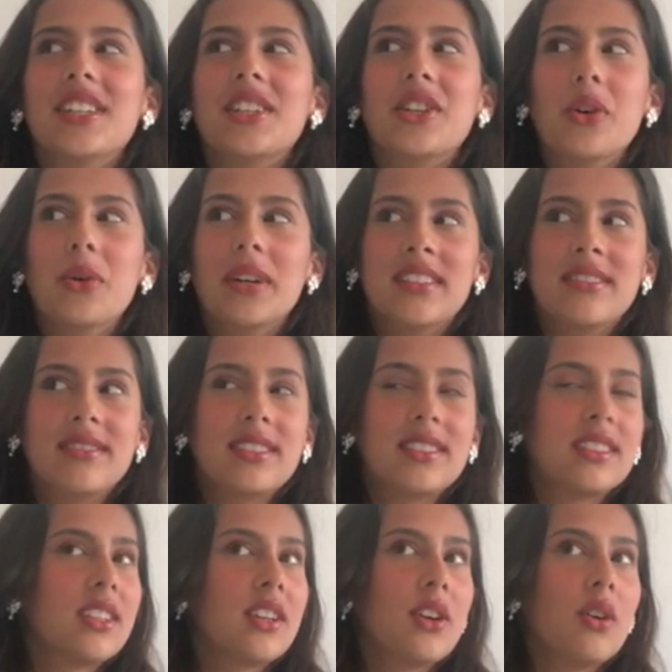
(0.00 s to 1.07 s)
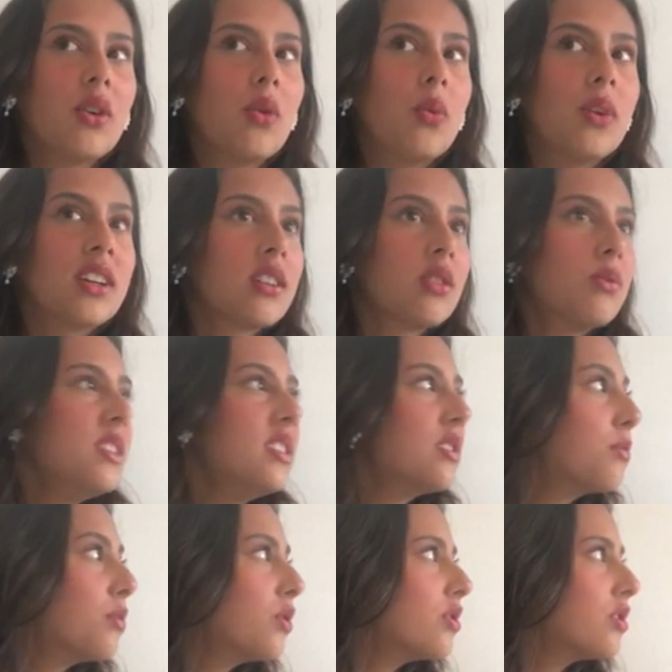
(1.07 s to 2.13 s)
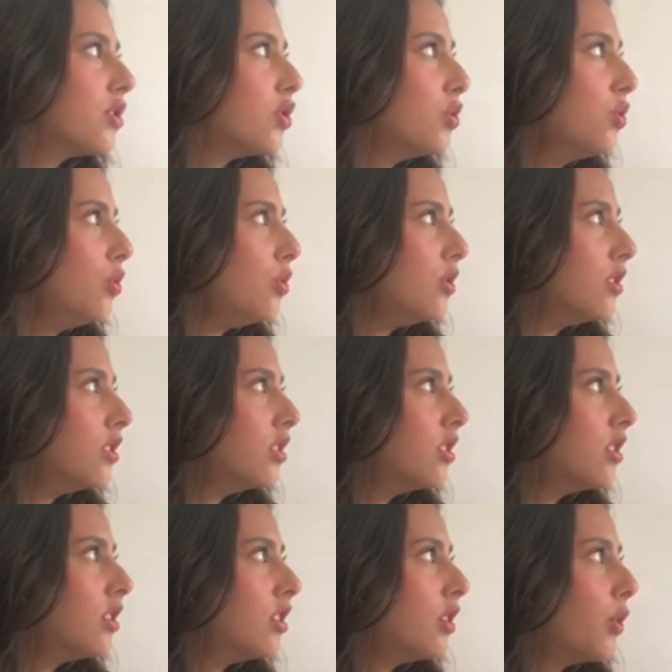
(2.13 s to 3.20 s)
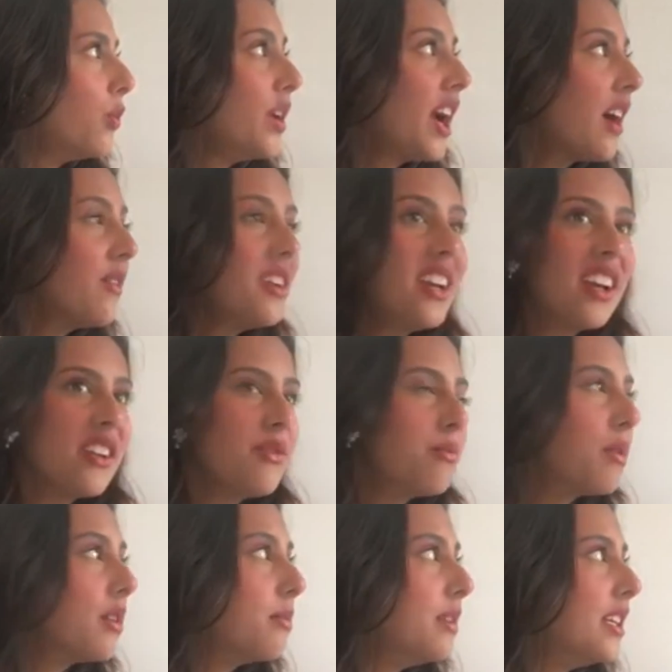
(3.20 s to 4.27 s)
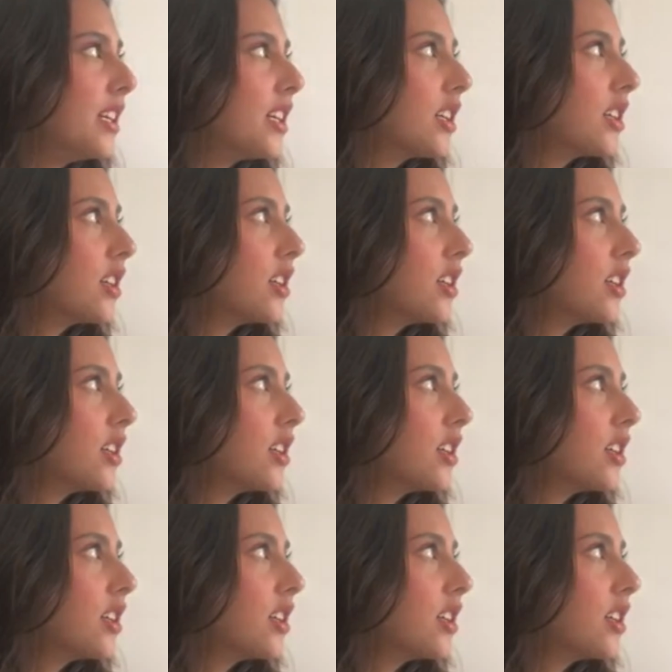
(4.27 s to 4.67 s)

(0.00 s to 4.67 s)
Noah, what are we supposed to do? We have a live public.